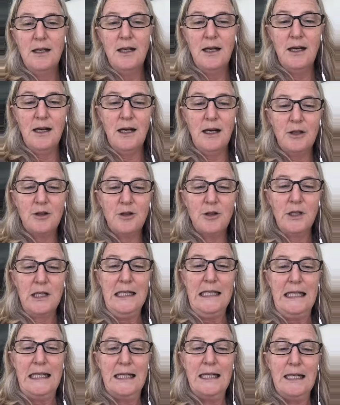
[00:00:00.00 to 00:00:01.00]
and actually
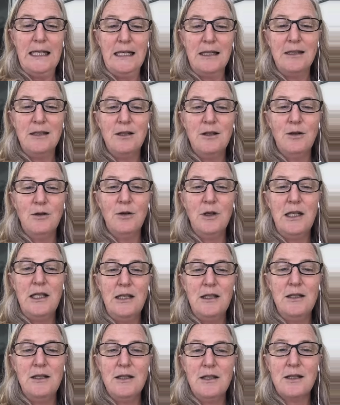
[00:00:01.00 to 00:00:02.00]
get into
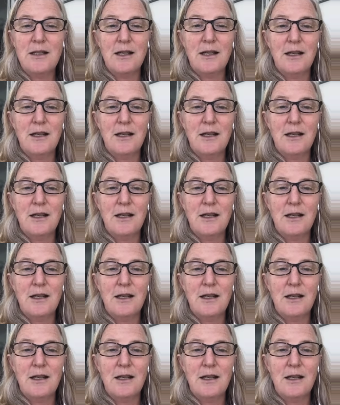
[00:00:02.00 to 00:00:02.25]
his